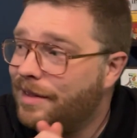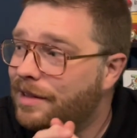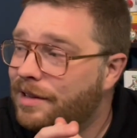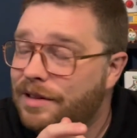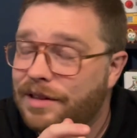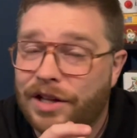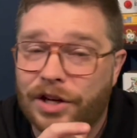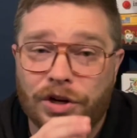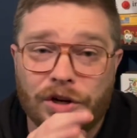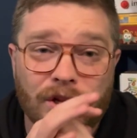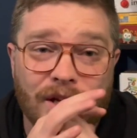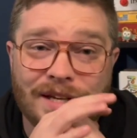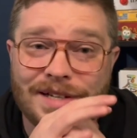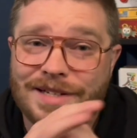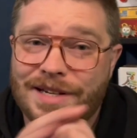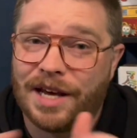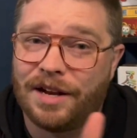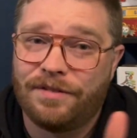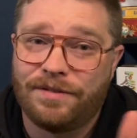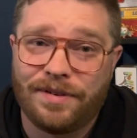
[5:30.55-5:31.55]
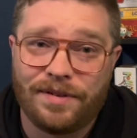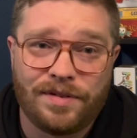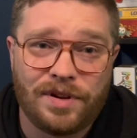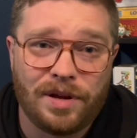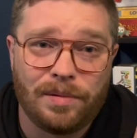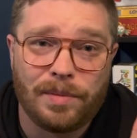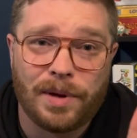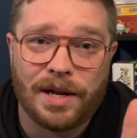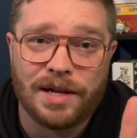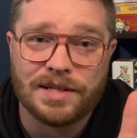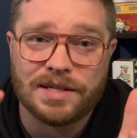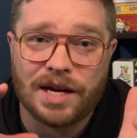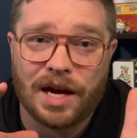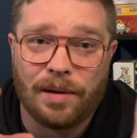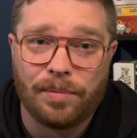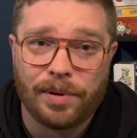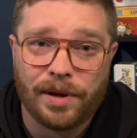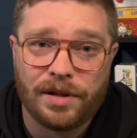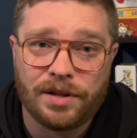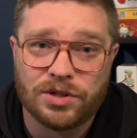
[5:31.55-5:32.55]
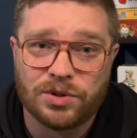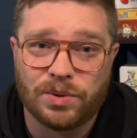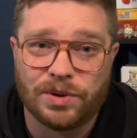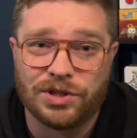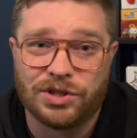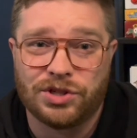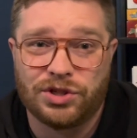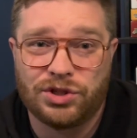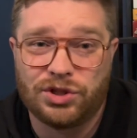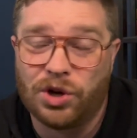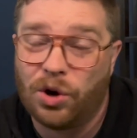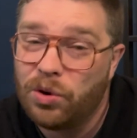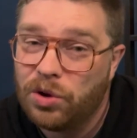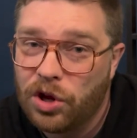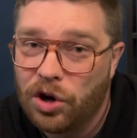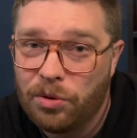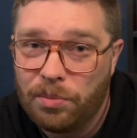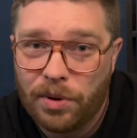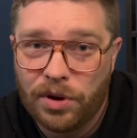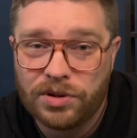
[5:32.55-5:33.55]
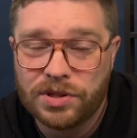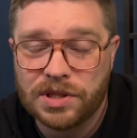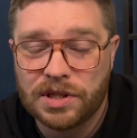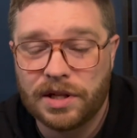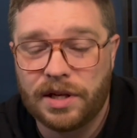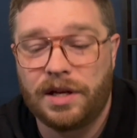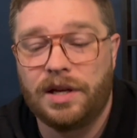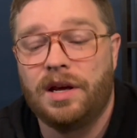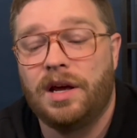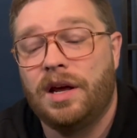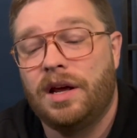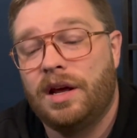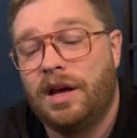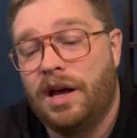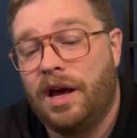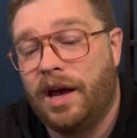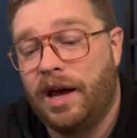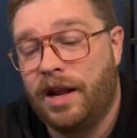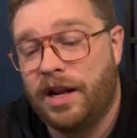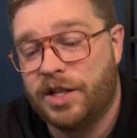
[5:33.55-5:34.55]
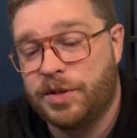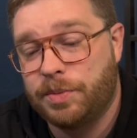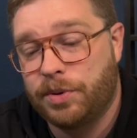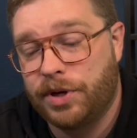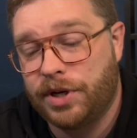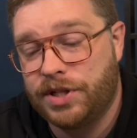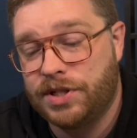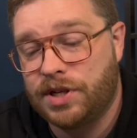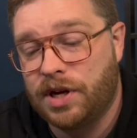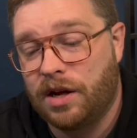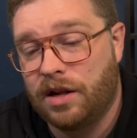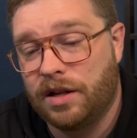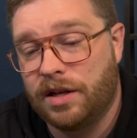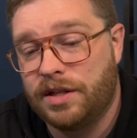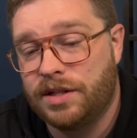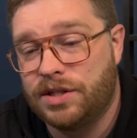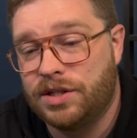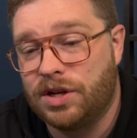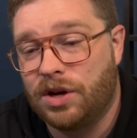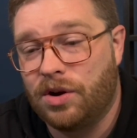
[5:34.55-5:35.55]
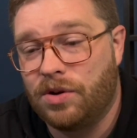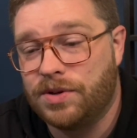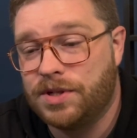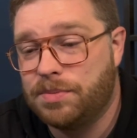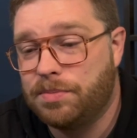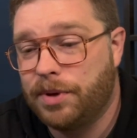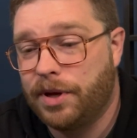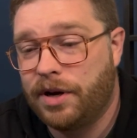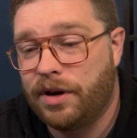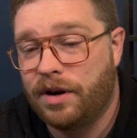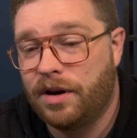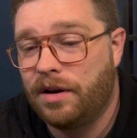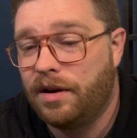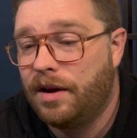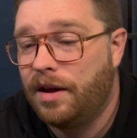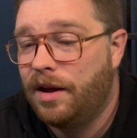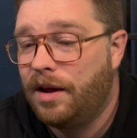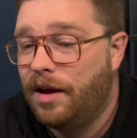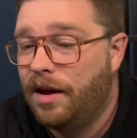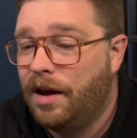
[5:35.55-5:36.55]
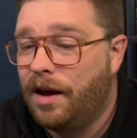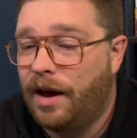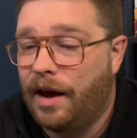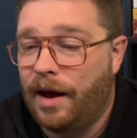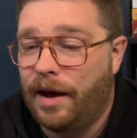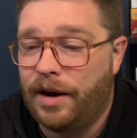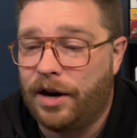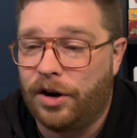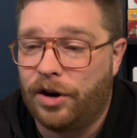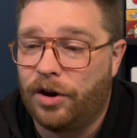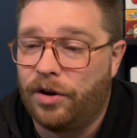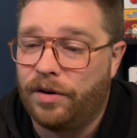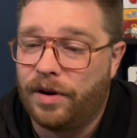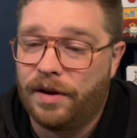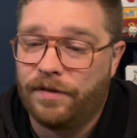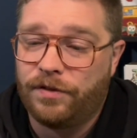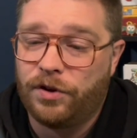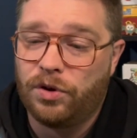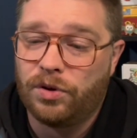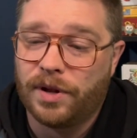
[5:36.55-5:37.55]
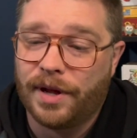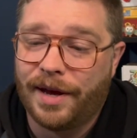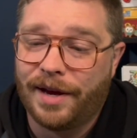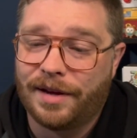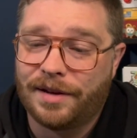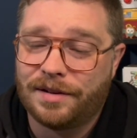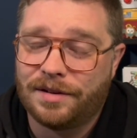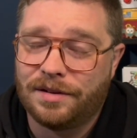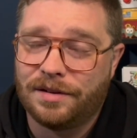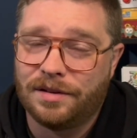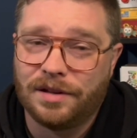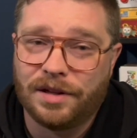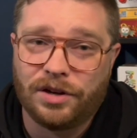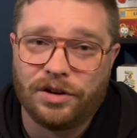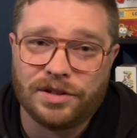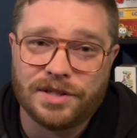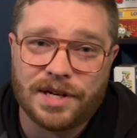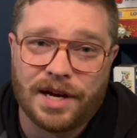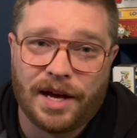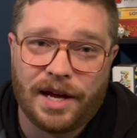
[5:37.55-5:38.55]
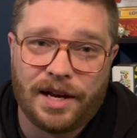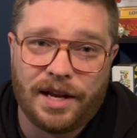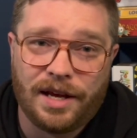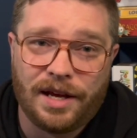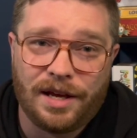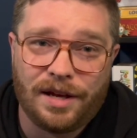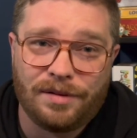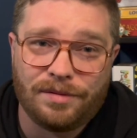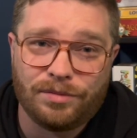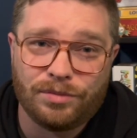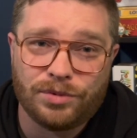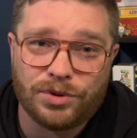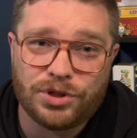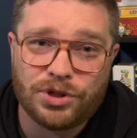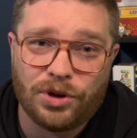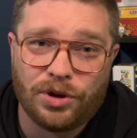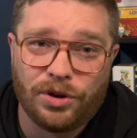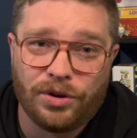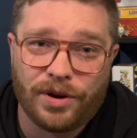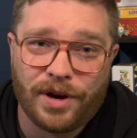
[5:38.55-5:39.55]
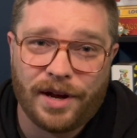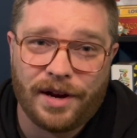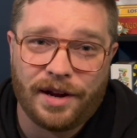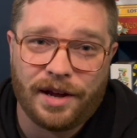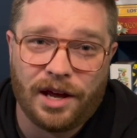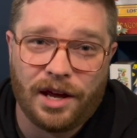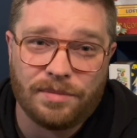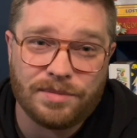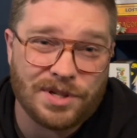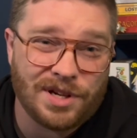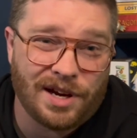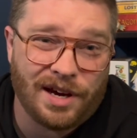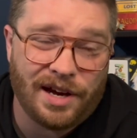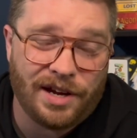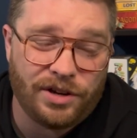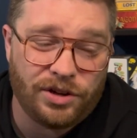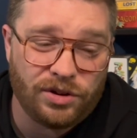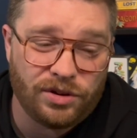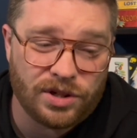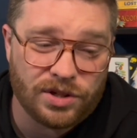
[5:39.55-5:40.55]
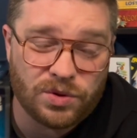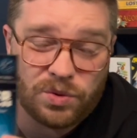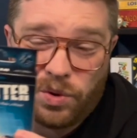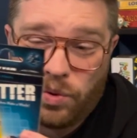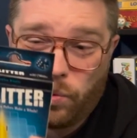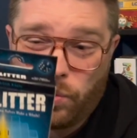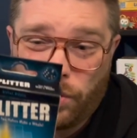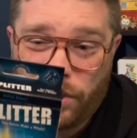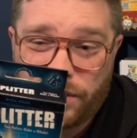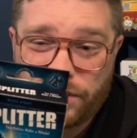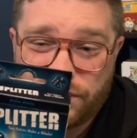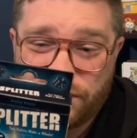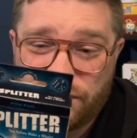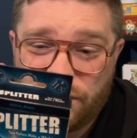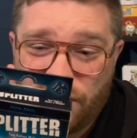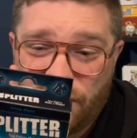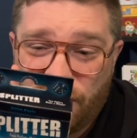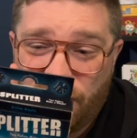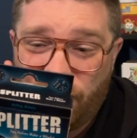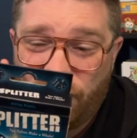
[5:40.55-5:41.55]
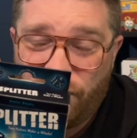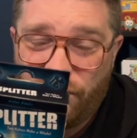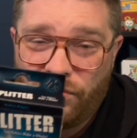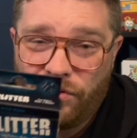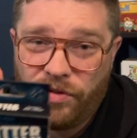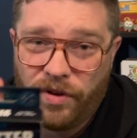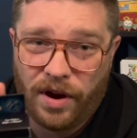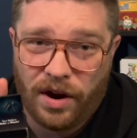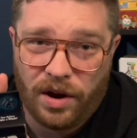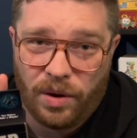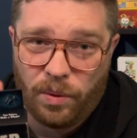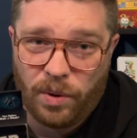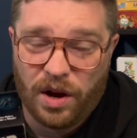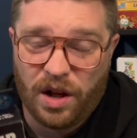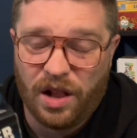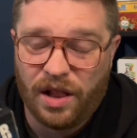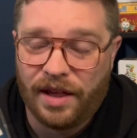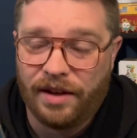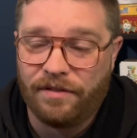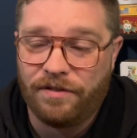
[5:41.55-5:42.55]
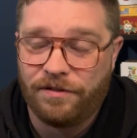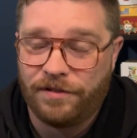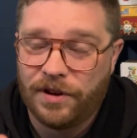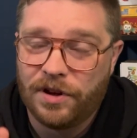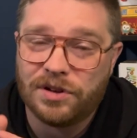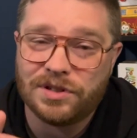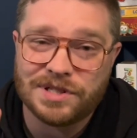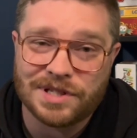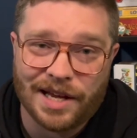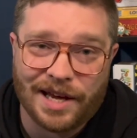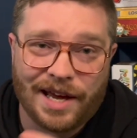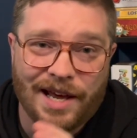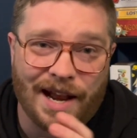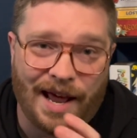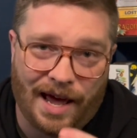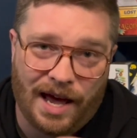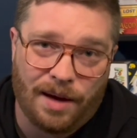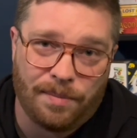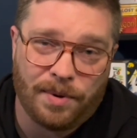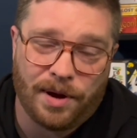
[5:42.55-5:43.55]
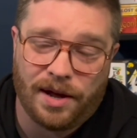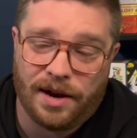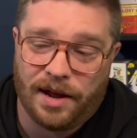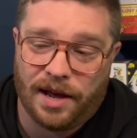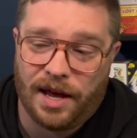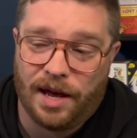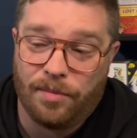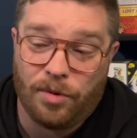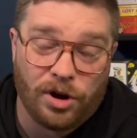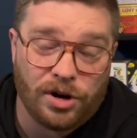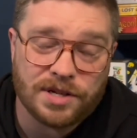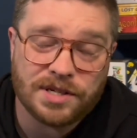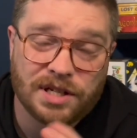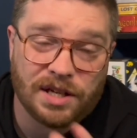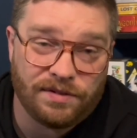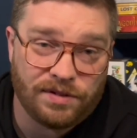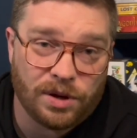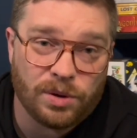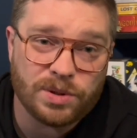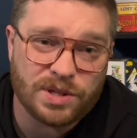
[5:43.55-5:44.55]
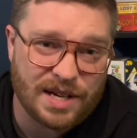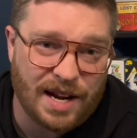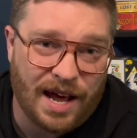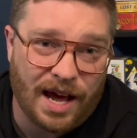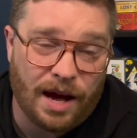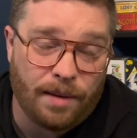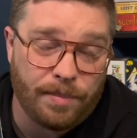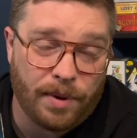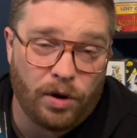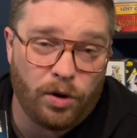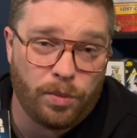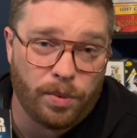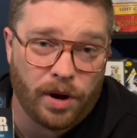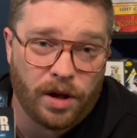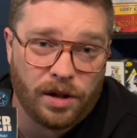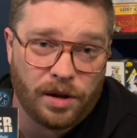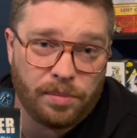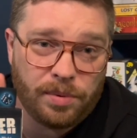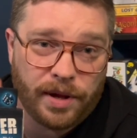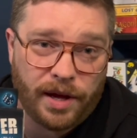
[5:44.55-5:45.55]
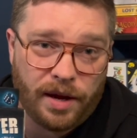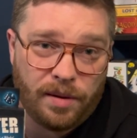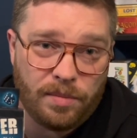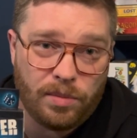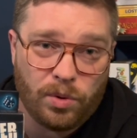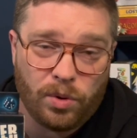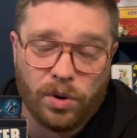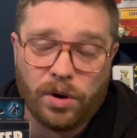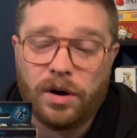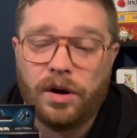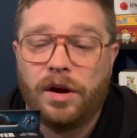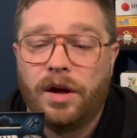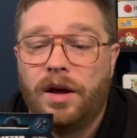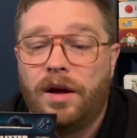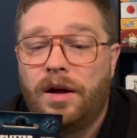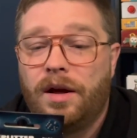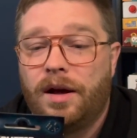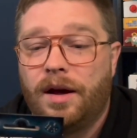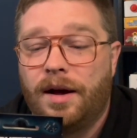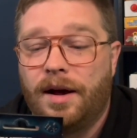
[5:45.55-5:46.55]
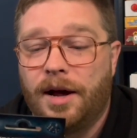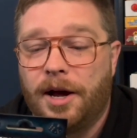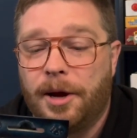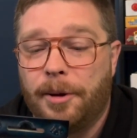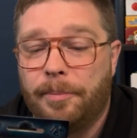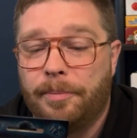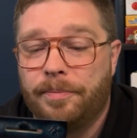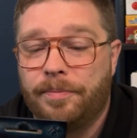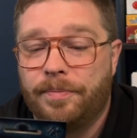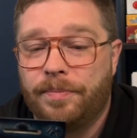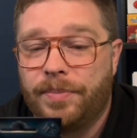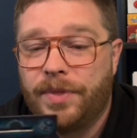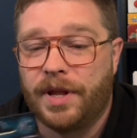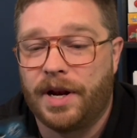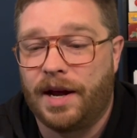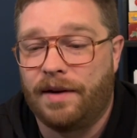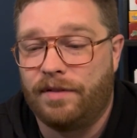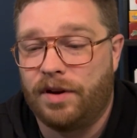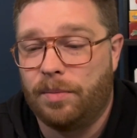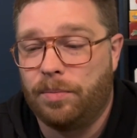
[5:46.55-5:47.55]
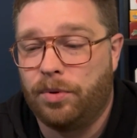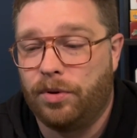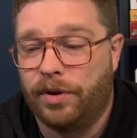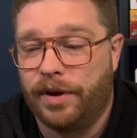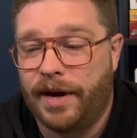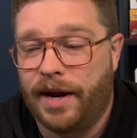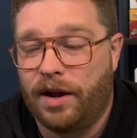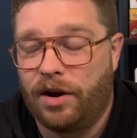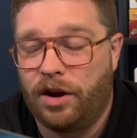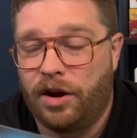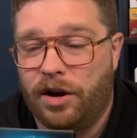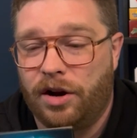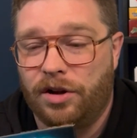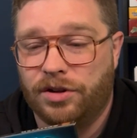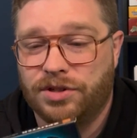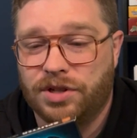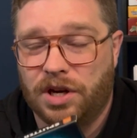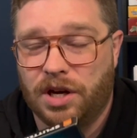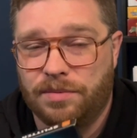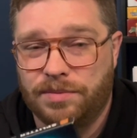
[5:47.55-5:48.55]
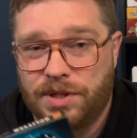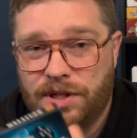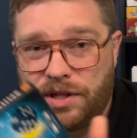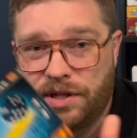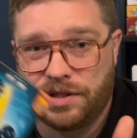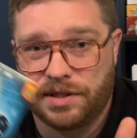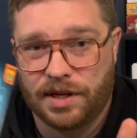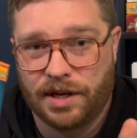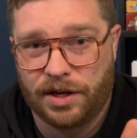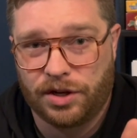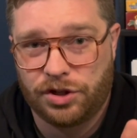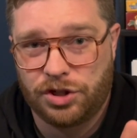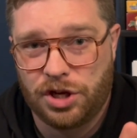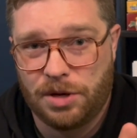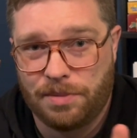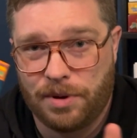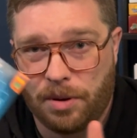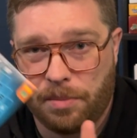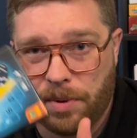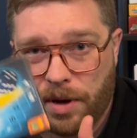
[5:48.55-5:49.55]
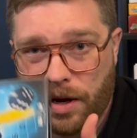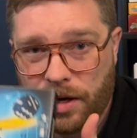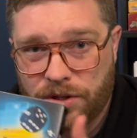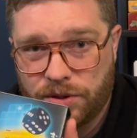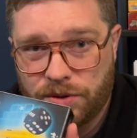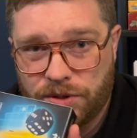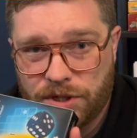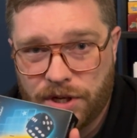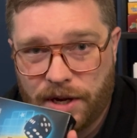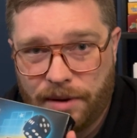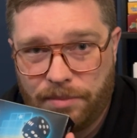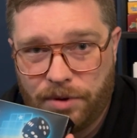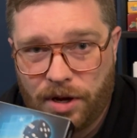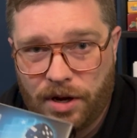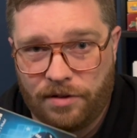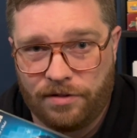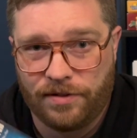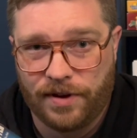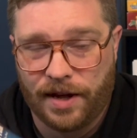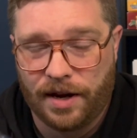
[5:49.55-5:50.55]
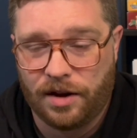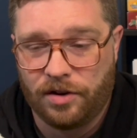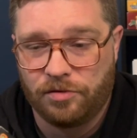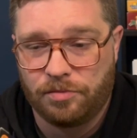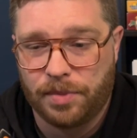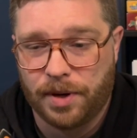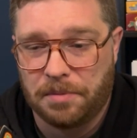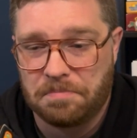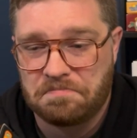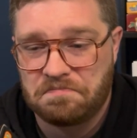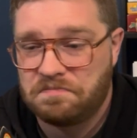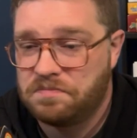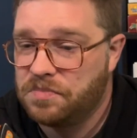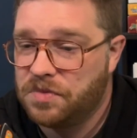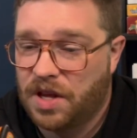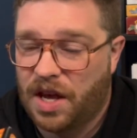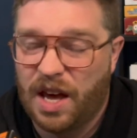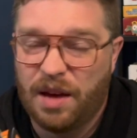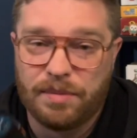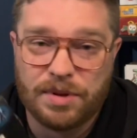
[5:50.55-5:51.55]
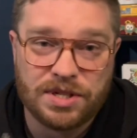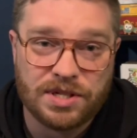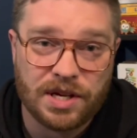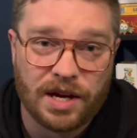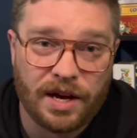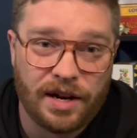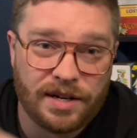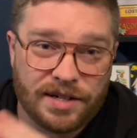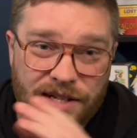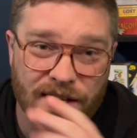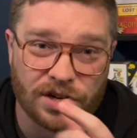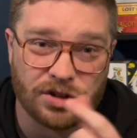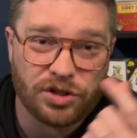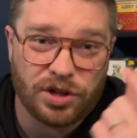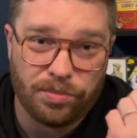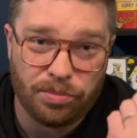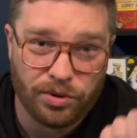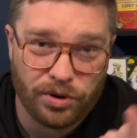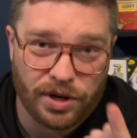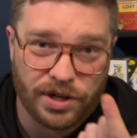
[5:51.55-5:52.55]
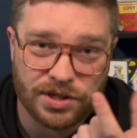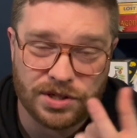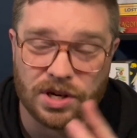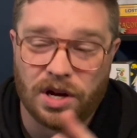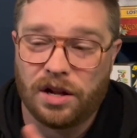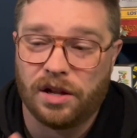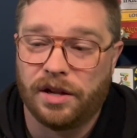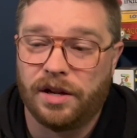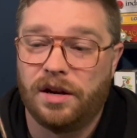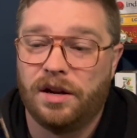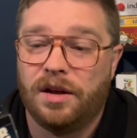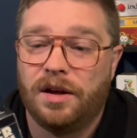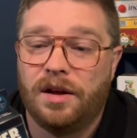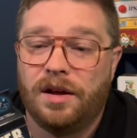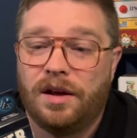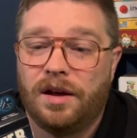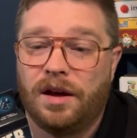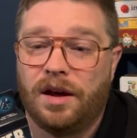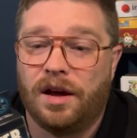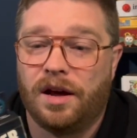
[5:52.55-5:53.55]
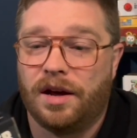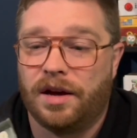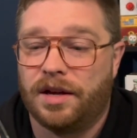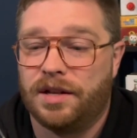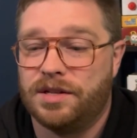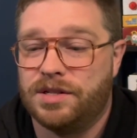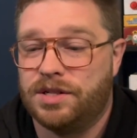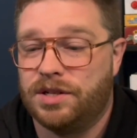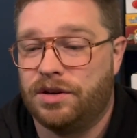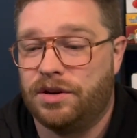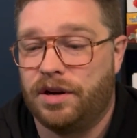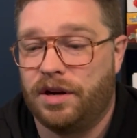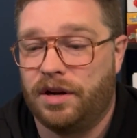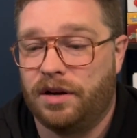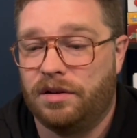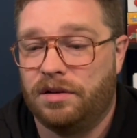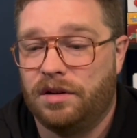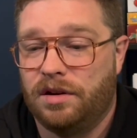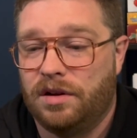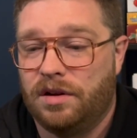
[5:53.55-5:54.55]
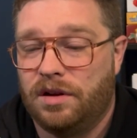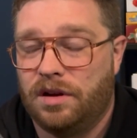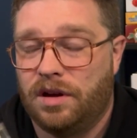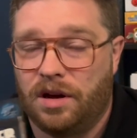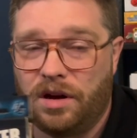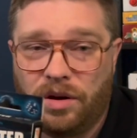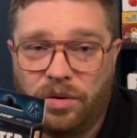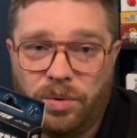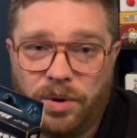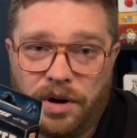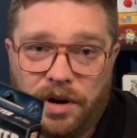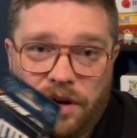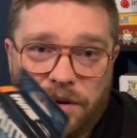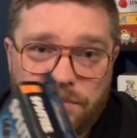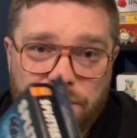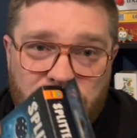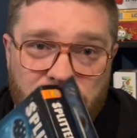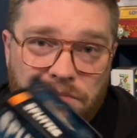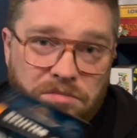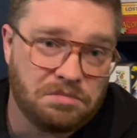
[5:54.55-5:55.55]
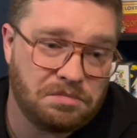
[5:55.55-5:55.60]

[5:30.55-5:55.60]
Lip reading: Literally 10, 15 minutes. I play this one solo mostly, and it's pretty solid. So Splitter, I don't know. If you like little tiny solo kind of games like I do, this one works very well. It feels like an app kind of game. Honestly, if there was an app, I would probably play it more than having to pull it out. It also comes in this like cheapo box, which I'm not a fan of, but game inside is actually pretty solid considering what it comes in.